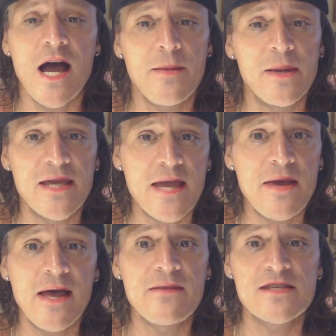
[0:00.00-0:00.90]
I'm a gay
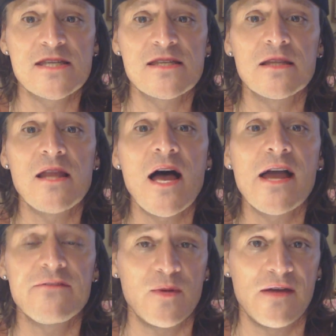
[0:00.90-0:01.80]
man, this is the
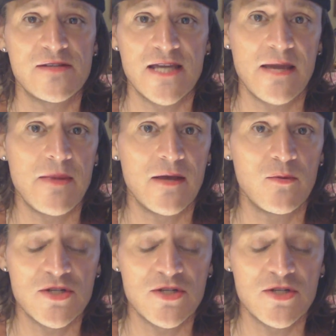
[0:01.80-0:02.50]
life that we have as a gay man,